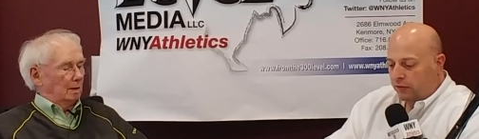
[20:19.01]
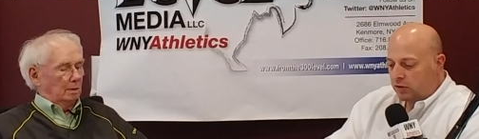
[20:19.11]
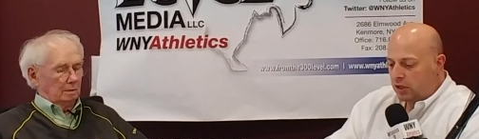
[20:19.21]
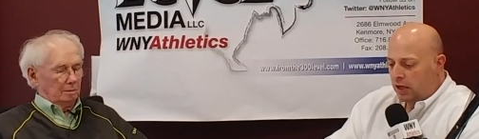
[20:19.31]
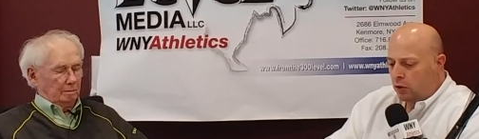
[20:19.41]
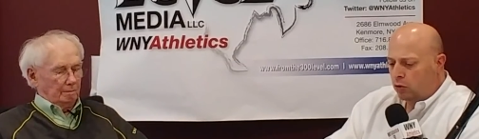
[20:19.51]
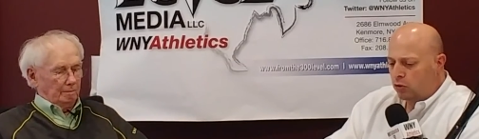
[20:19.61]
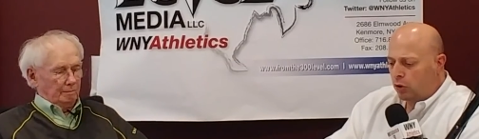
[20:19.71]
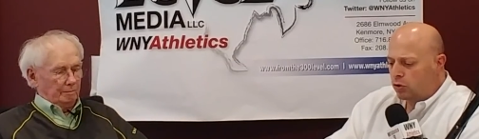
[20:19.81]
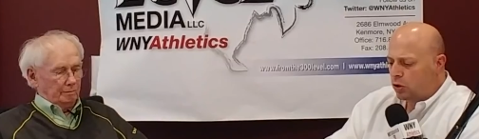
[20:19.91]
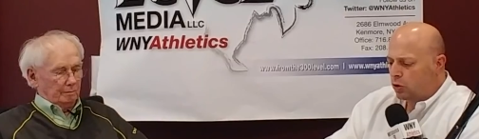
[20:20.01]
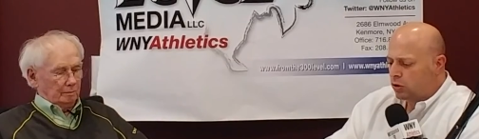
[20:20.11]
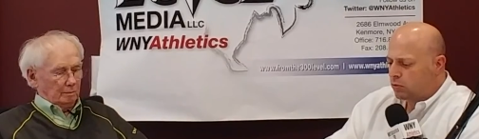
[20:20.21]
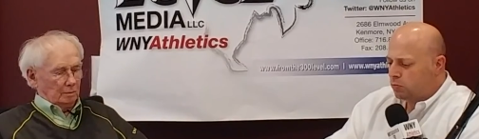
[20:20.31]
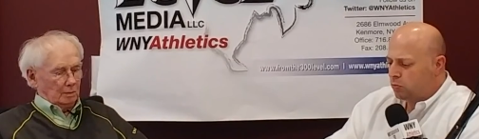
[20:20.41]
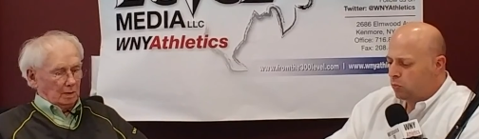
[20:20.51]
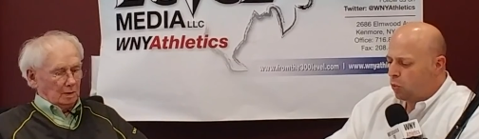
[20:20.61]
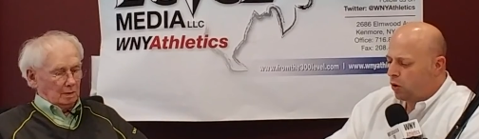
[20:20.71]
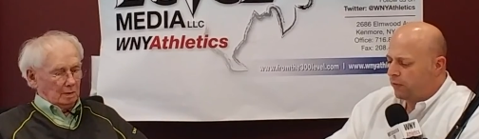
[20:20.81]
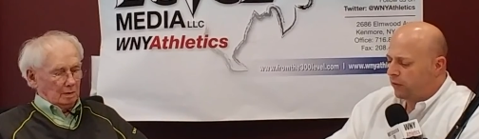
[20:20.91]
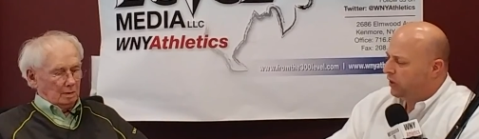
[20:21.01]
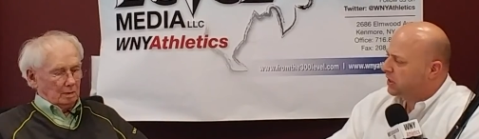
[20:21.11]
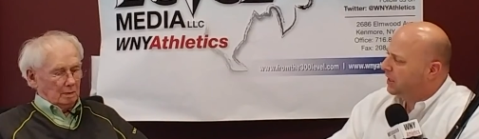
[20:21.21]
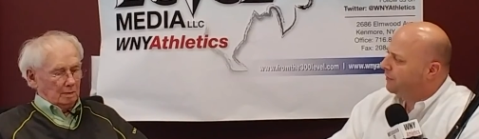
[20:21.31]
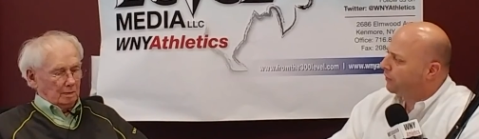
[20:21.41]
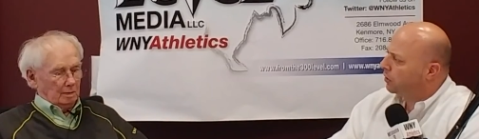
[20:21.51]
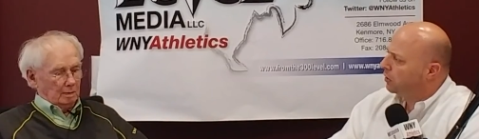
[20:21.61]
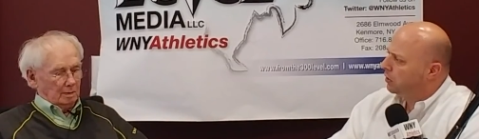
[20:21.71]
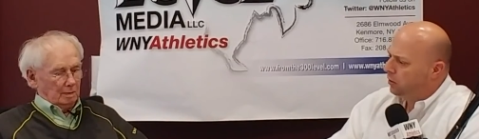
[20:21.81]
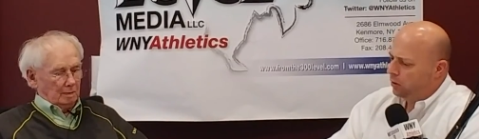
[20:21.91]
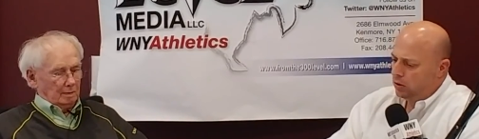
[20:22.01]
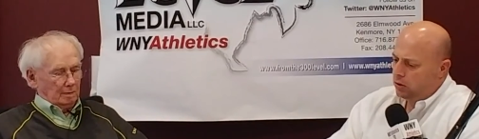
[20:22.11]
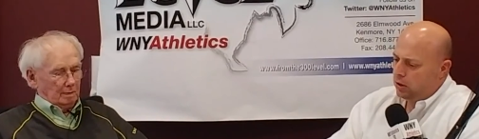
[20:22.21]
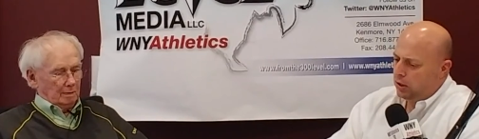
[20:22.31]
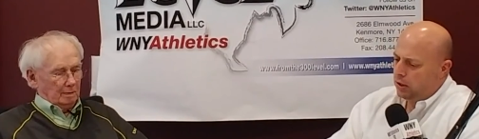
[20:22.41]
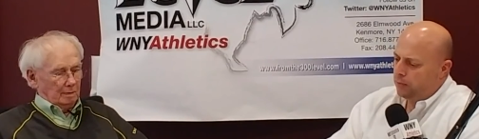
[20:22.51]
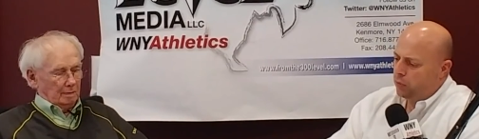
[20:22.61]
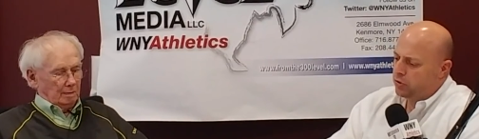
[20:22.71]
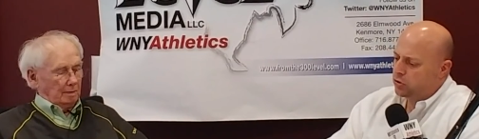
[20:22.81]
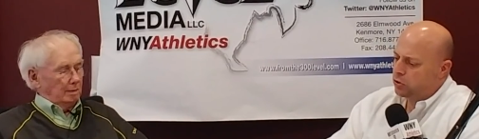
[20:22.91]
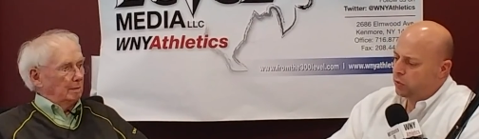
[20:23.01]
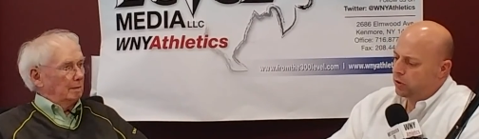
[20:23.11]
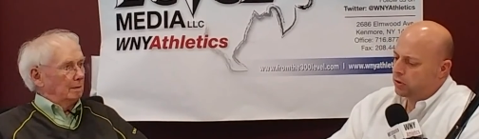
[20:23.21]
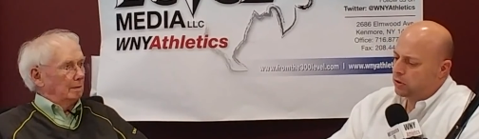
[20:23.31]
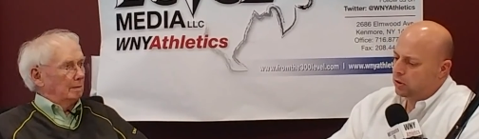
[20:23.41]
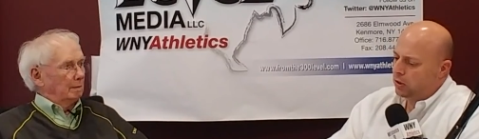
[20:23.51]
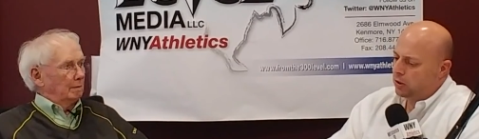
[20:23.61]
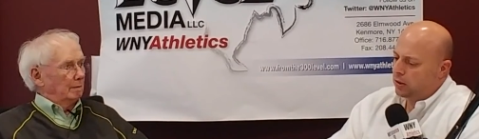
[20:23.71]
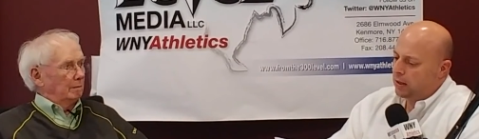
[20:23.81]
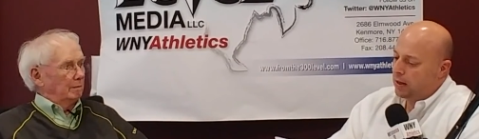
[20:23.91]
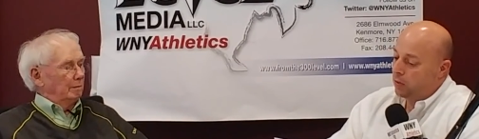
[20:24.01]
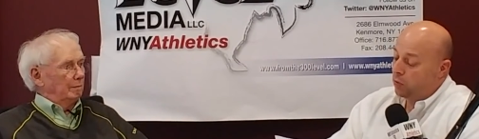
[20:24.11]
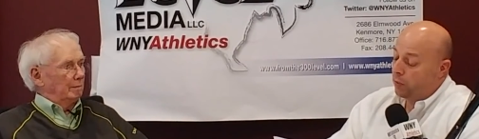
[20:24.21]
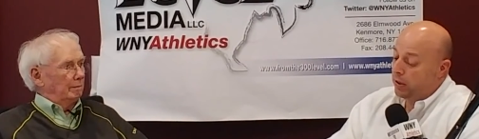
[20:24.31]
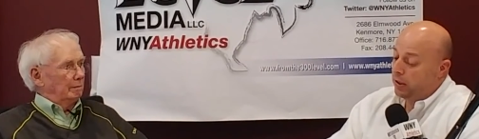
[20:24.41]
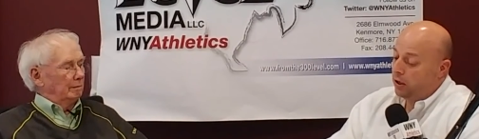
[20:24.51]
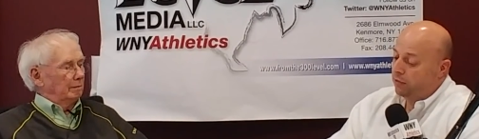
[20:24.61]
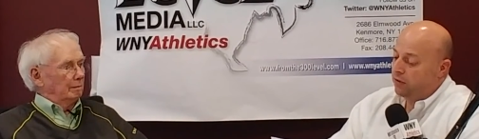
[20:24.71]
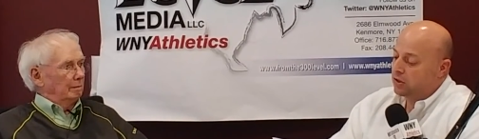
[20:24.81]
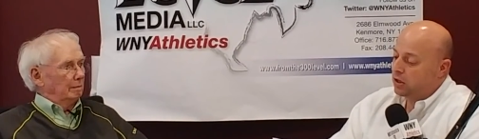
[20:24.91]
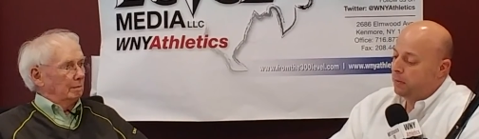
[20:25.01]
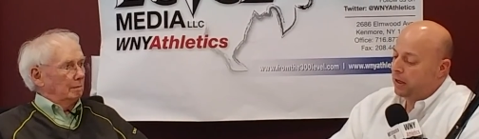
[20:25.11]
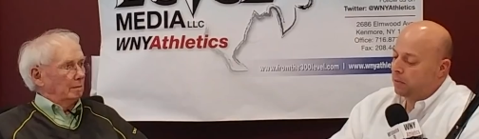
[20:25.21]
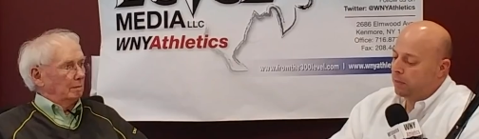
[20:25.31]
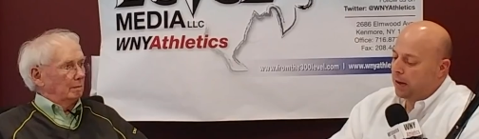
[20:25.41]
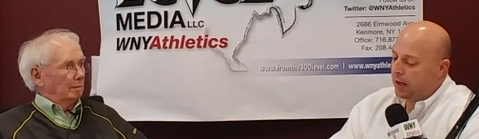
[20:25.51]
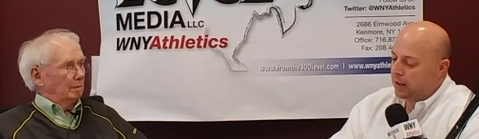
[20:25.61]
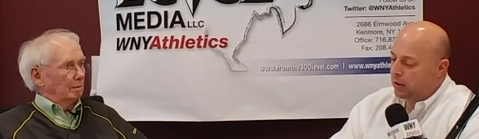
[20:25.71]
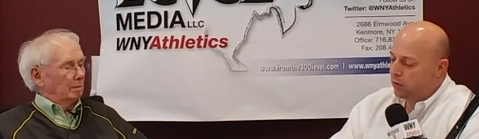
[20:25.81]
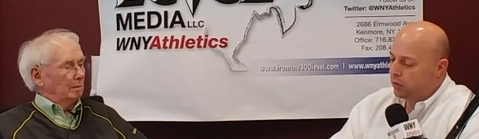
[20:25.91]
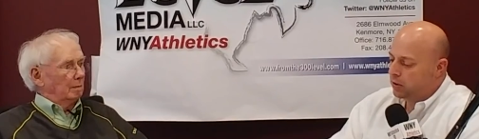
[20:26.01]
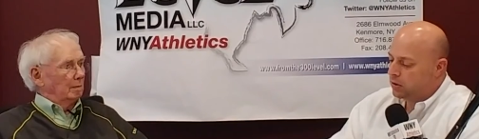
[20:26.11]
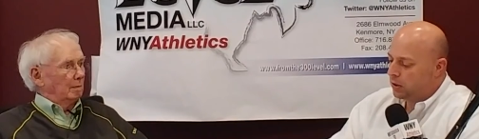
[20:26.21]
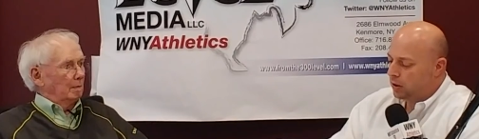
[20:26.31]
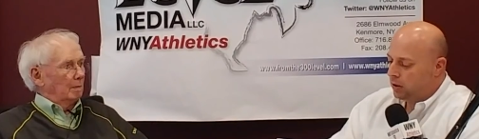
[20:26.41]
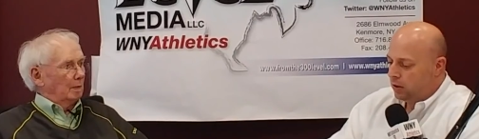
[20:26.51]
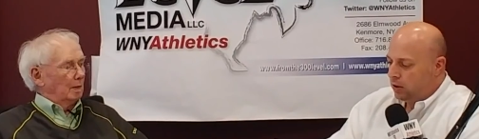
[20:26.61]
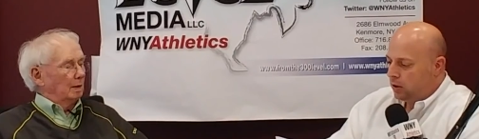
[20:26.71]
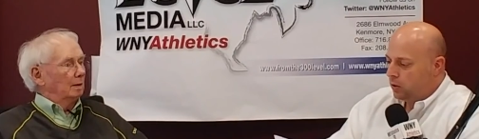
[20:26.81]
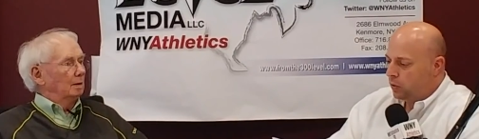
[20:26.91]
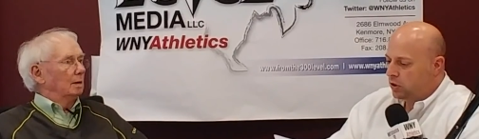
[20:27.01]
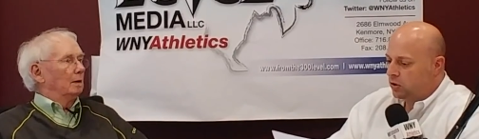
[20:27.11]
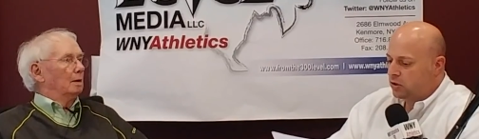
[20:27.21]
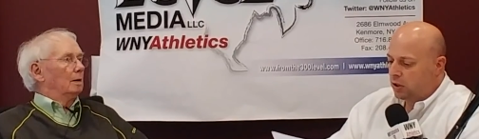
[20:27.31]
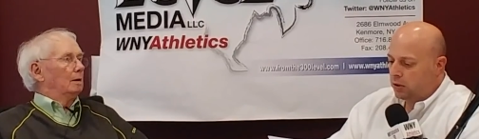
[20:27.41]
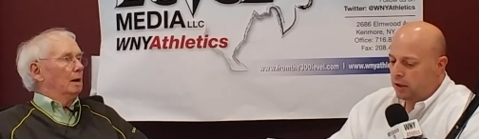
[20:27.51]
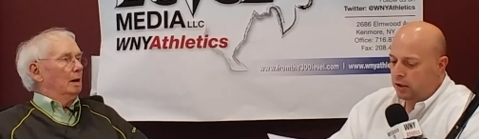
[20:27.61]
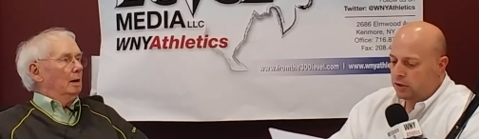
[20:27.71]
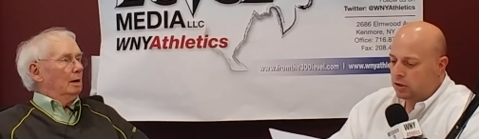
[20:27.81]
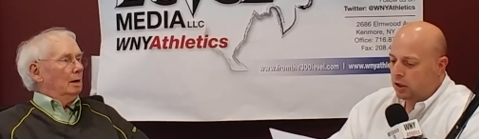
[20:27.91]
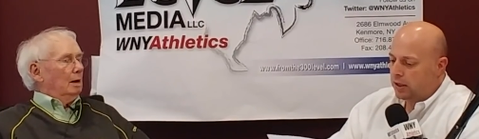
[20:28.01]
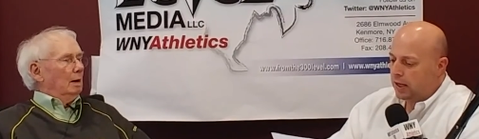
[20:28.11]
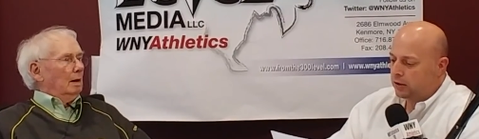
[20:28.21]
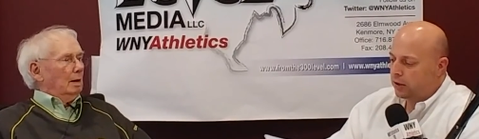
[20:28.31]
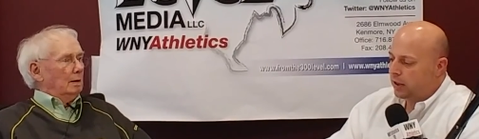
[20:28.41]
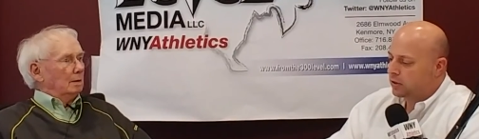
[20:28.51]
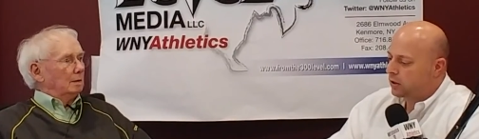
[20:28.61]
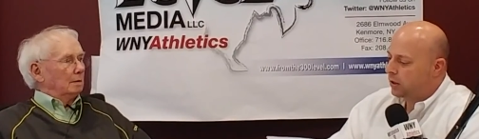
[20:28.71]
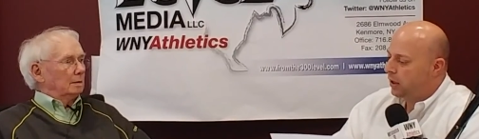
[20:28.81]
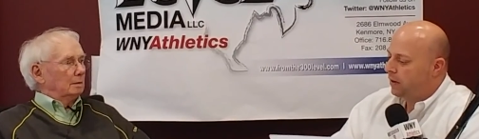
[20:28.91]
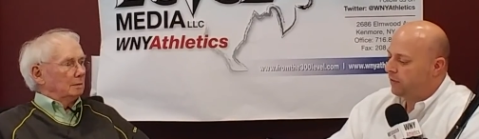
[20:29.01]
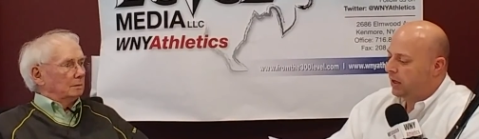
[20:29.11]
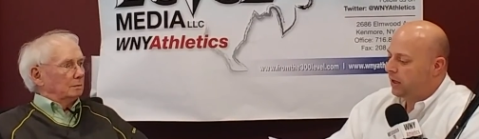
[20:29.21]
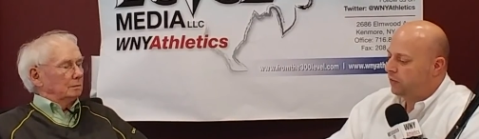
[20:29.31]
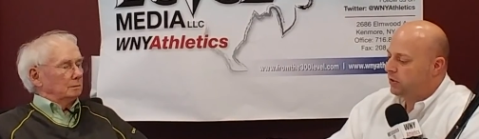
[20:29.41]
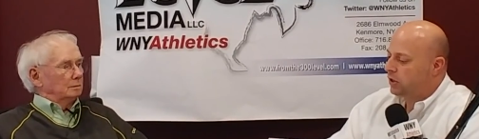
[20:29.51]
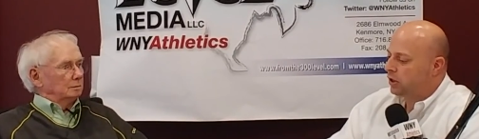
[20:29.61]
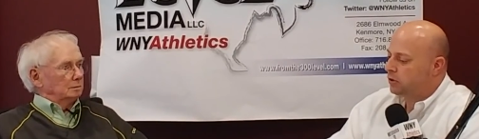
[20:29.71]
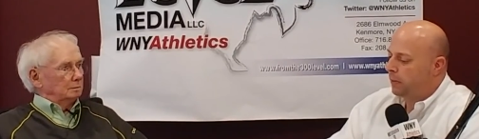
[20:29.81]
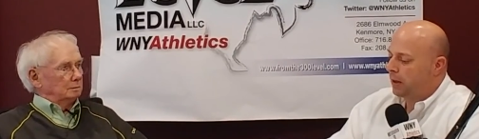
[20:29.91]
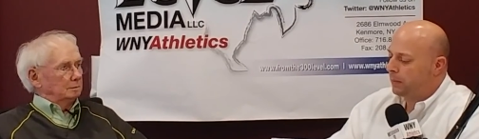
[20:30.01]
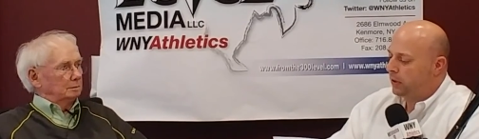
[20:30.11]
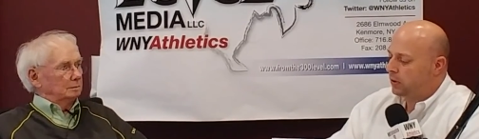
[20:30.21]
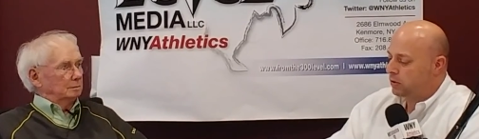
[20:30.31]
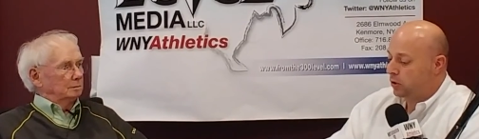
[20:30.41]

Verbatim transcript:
Speaker 1: to see. I know Crozier is more of a receiver um, with Stewart, uh, and that we're waiting to hear if he's going to make it back. I know that uh, there was concern there. He saw a doctor yesterday, haven't gotten the results back, but there's a